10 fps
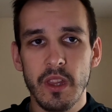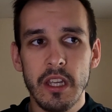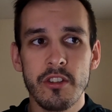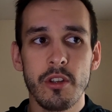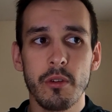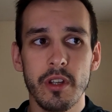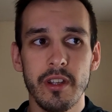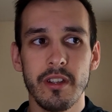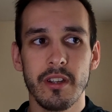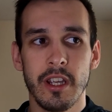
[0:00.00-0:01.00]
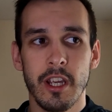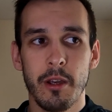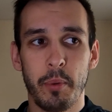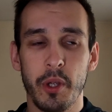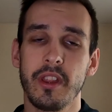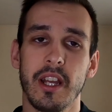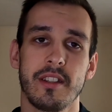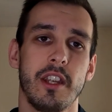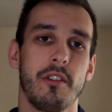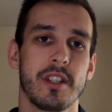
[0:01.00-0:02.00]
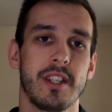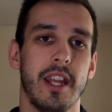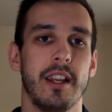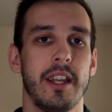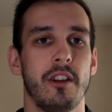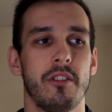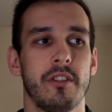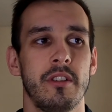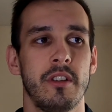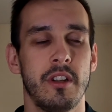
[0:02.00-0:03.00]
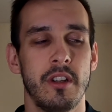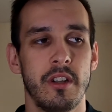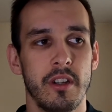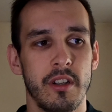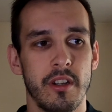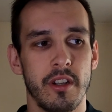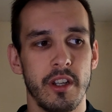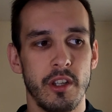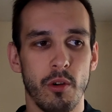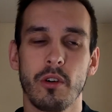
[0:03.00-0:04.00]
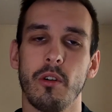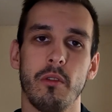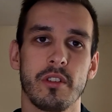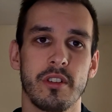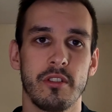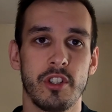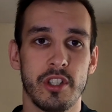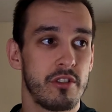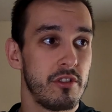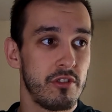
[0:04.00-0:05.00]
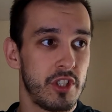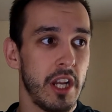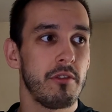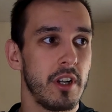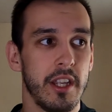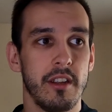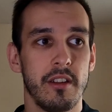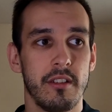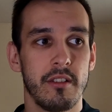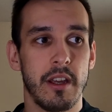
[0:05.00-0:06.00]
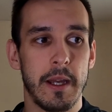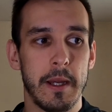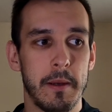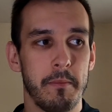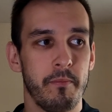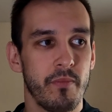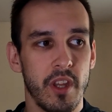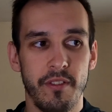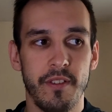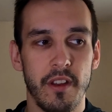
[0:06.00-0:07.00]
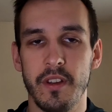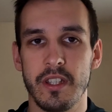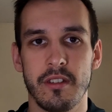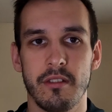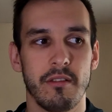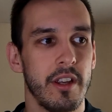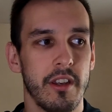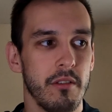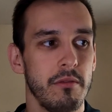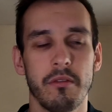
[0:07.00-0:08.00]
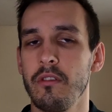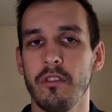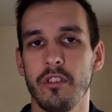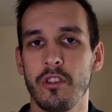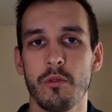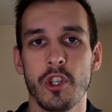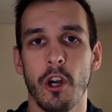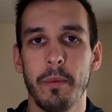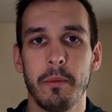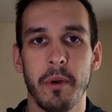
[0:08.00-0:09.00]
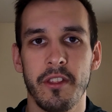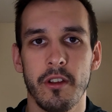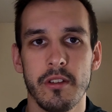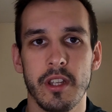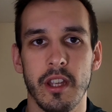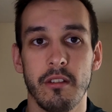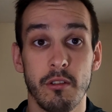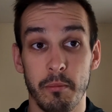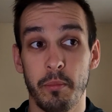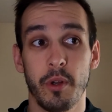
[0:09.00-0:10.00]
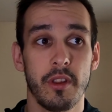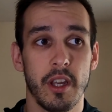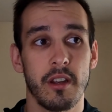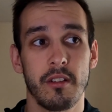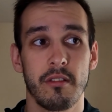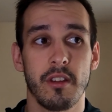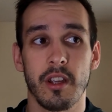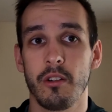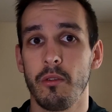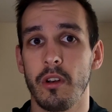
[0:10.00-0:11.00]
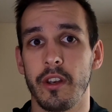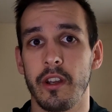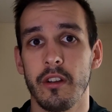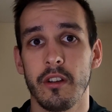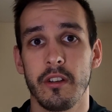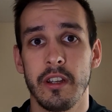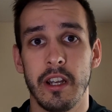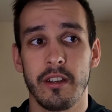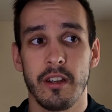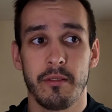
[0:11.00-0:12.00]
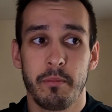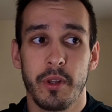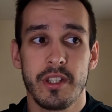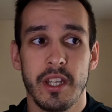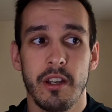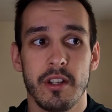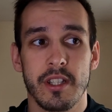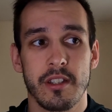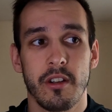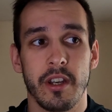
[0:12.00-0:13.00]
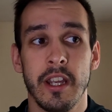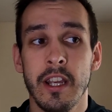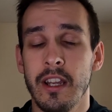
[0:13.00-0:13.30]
So you can put that serious deadline on your goals just generally. If it's, I don't know, do shopping by Thursday, you can put that goal on it and put the seriousness on it.